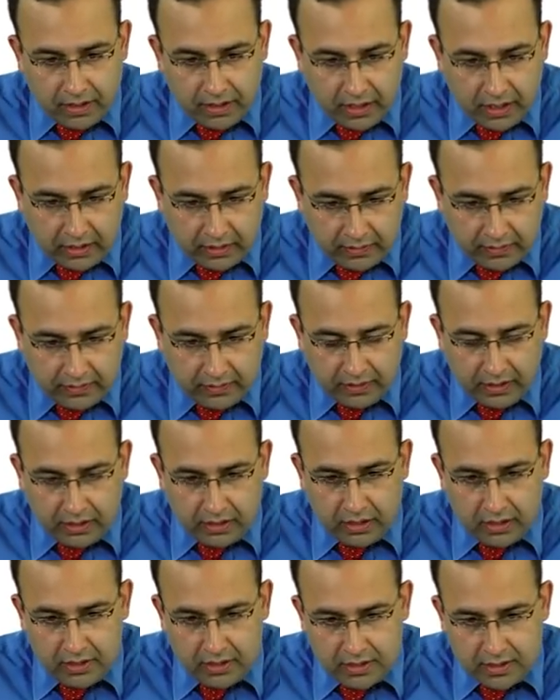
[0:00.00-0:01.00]
It is
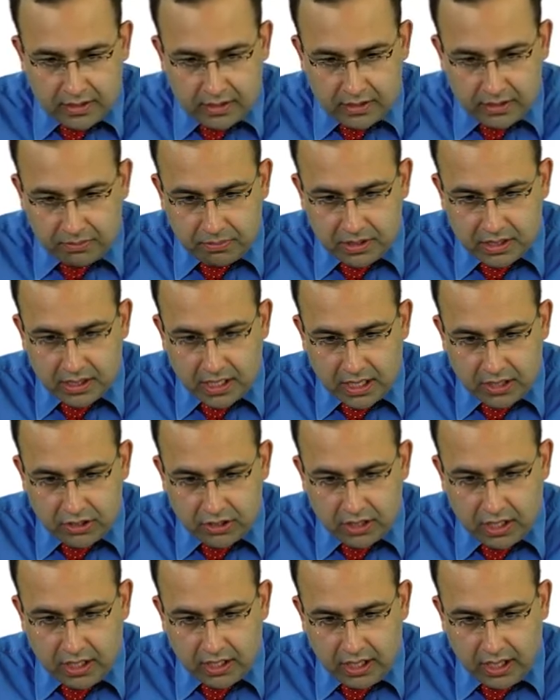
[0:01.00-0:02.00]
seen in
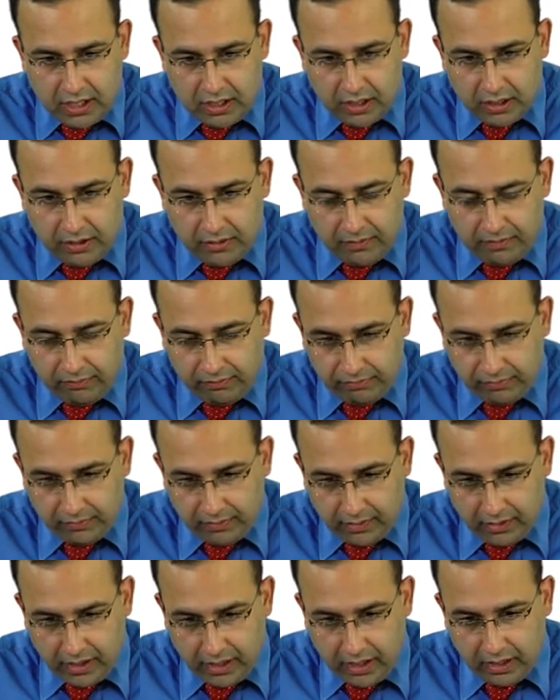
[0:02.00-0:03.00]
substantia nigra.
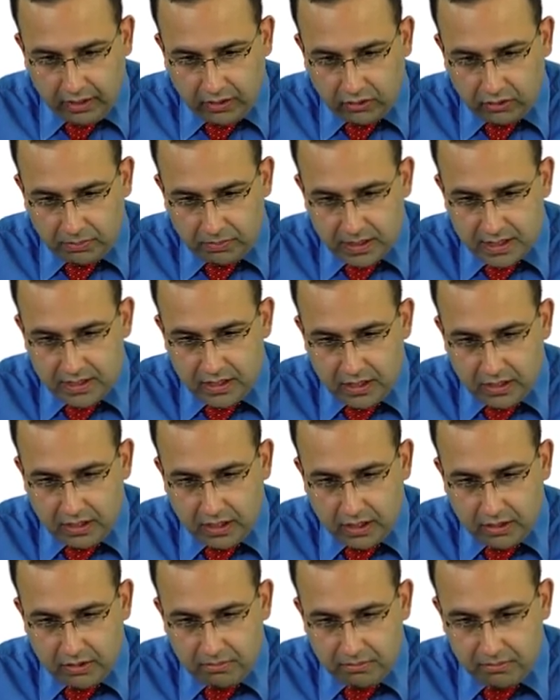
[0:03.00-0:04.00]
It is present
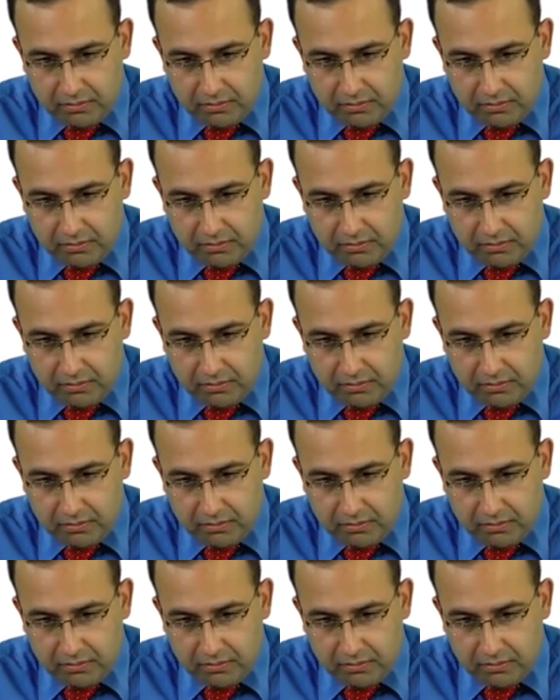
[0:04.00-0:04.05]
in